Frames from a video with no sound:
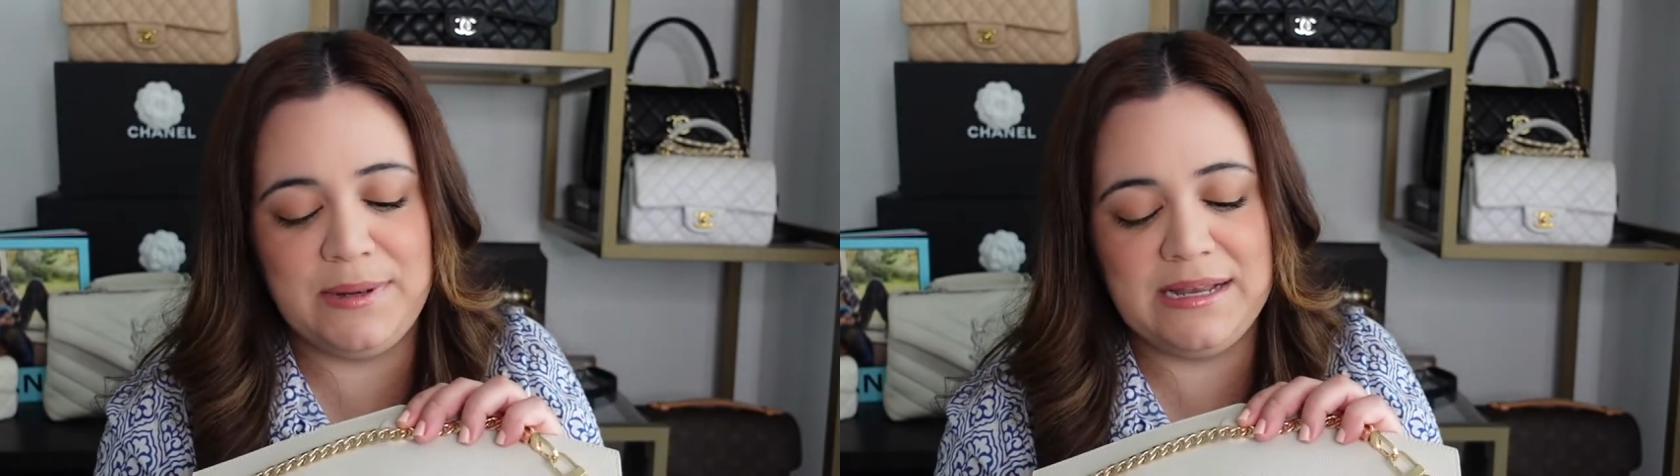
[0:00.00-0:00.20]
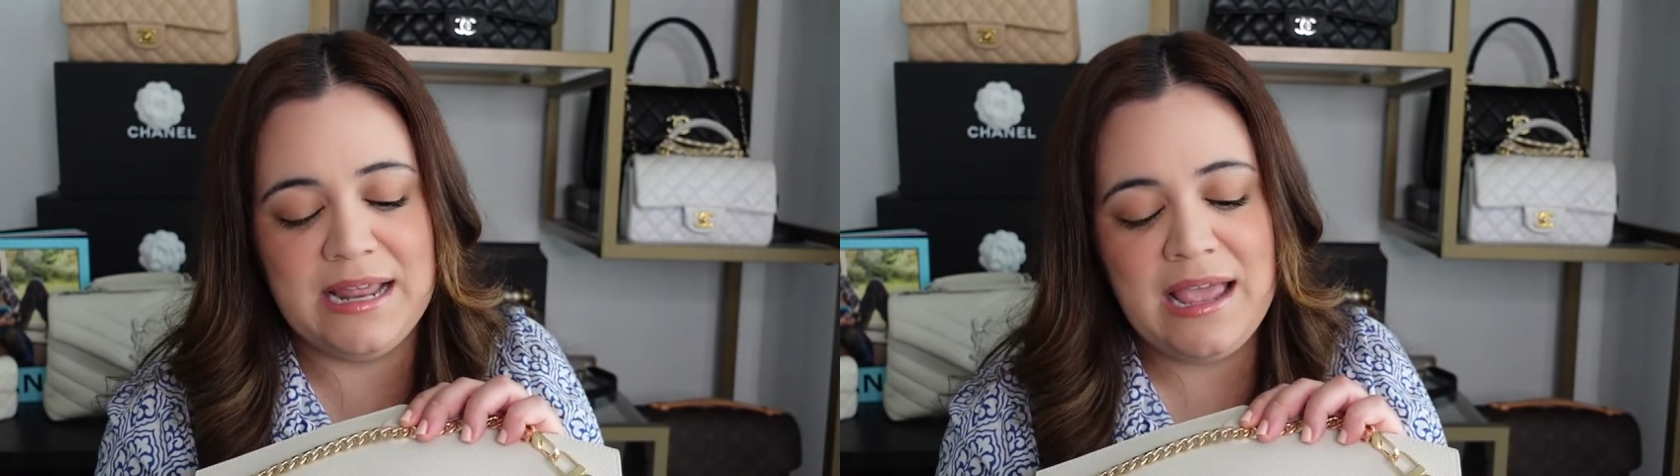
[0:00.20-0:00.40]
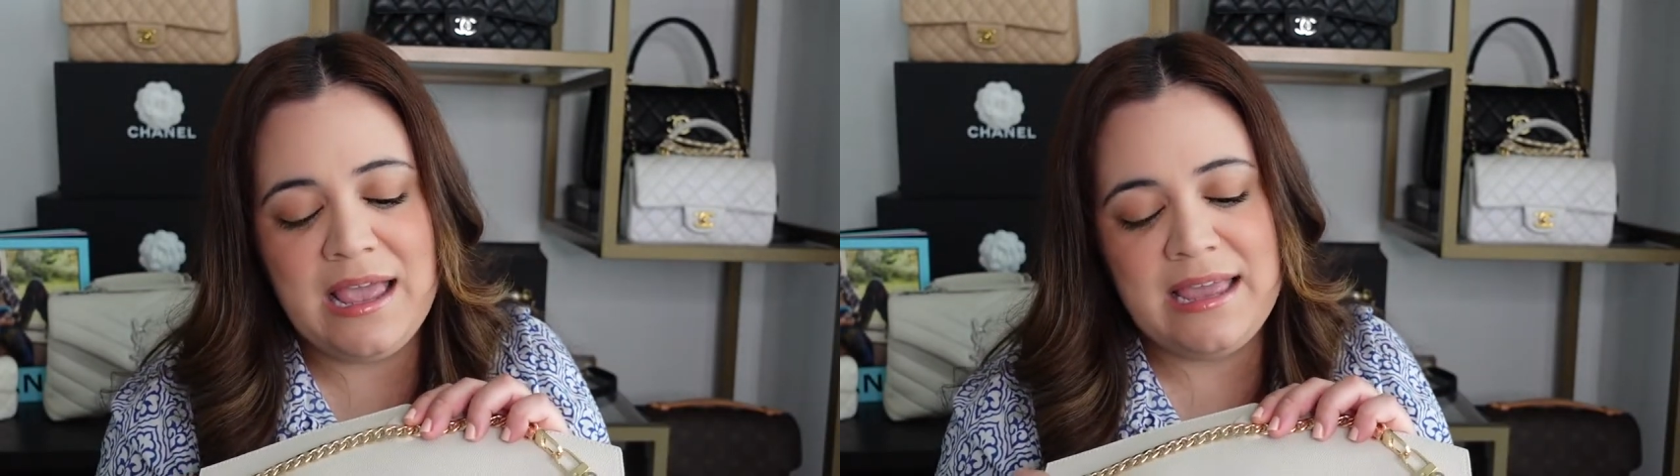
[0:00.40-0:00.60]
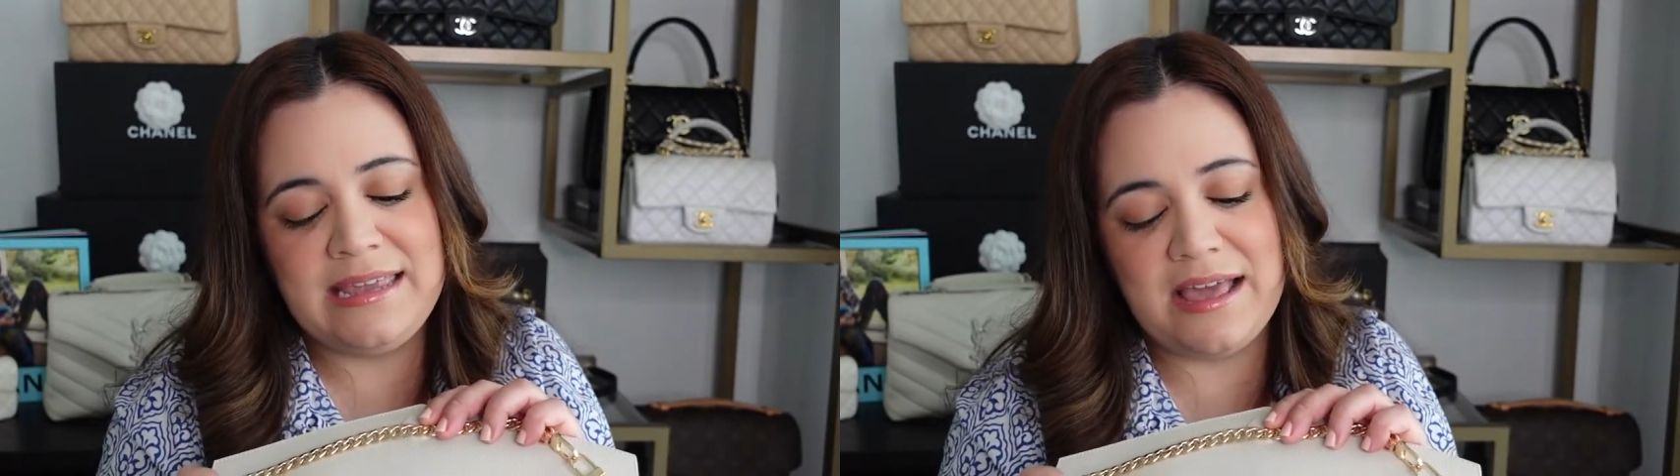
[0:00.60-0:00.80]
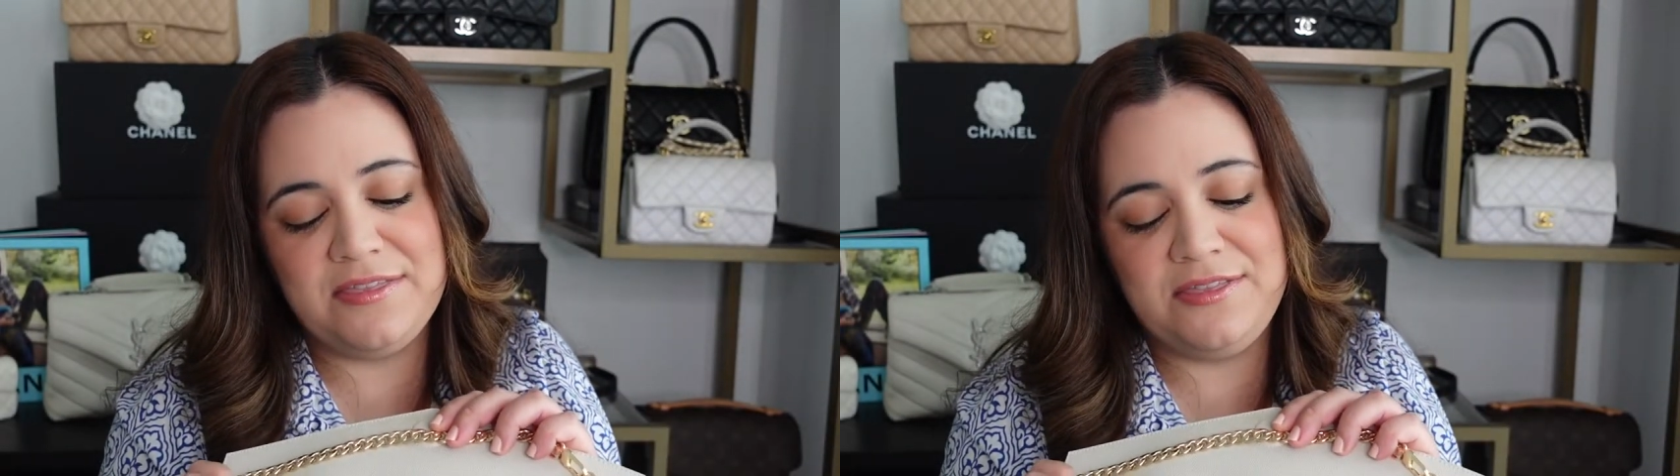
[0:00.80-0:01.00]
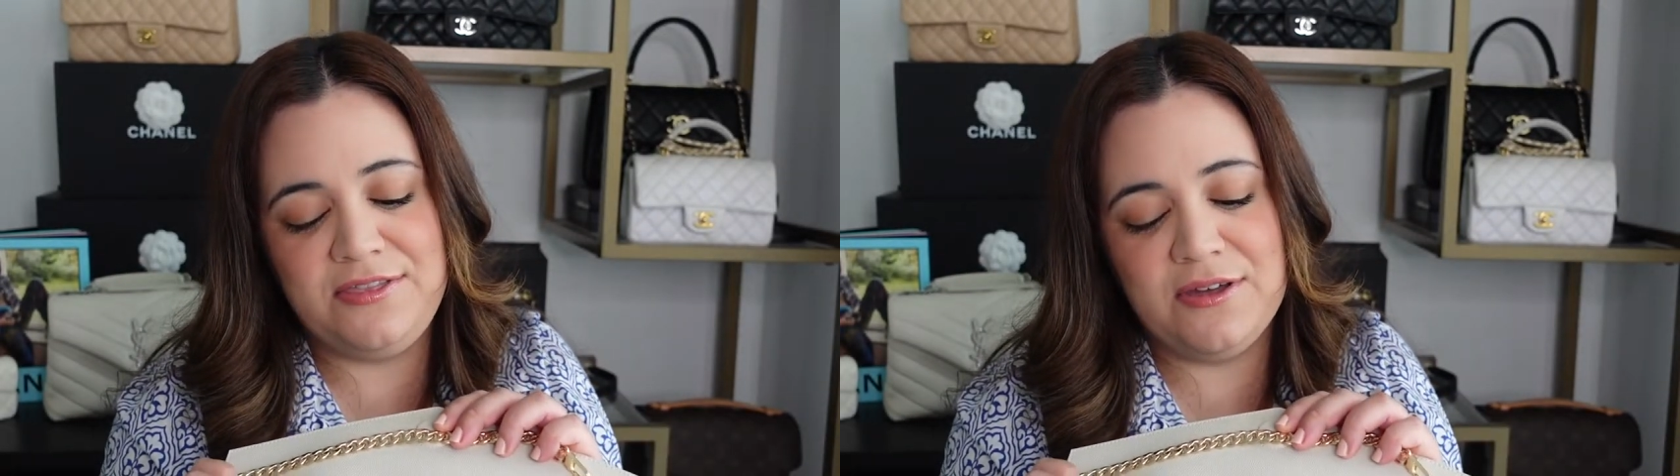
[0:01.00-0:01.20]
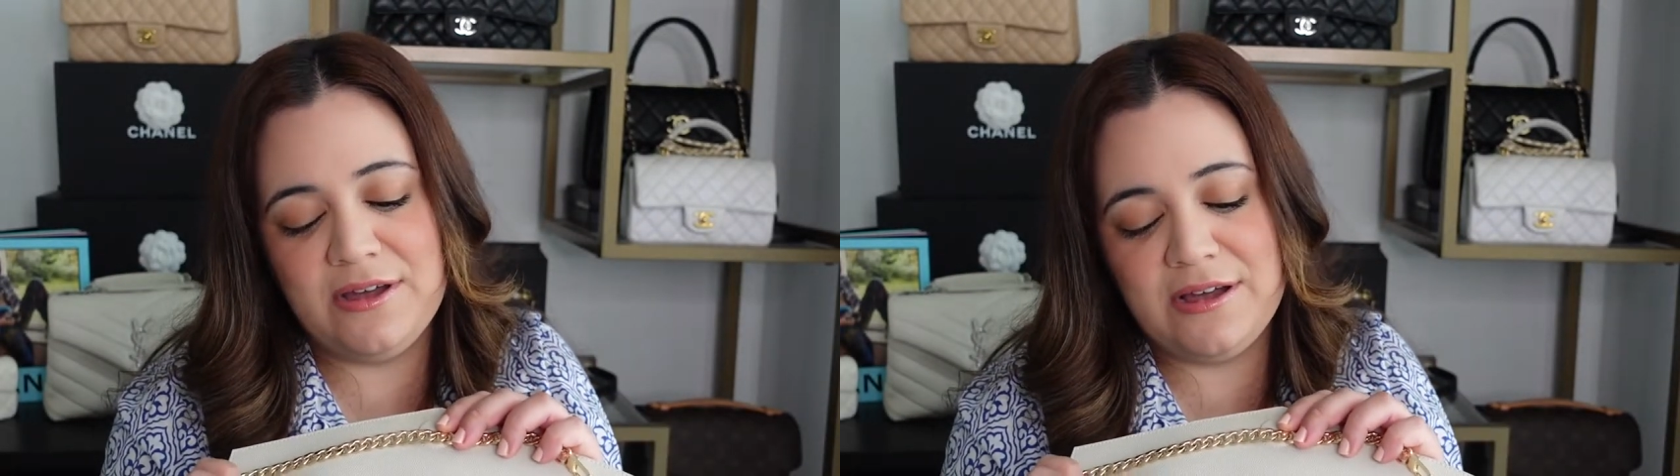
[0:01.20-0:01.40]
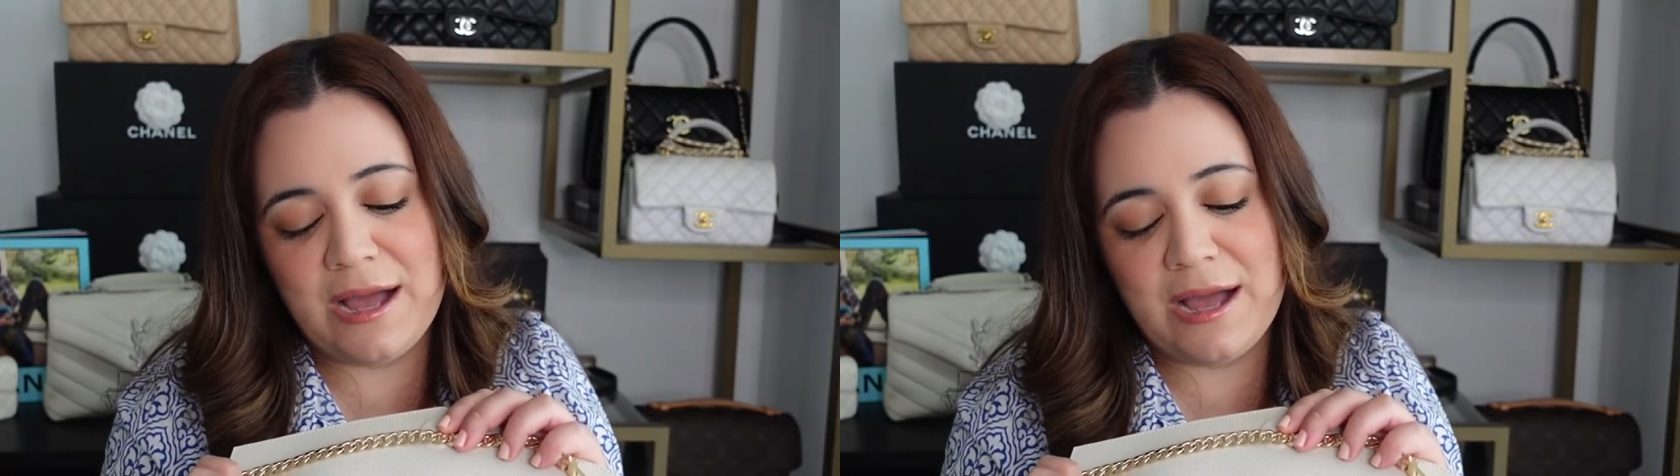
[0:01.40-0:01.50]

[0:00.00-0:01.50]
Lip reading: But yeah, the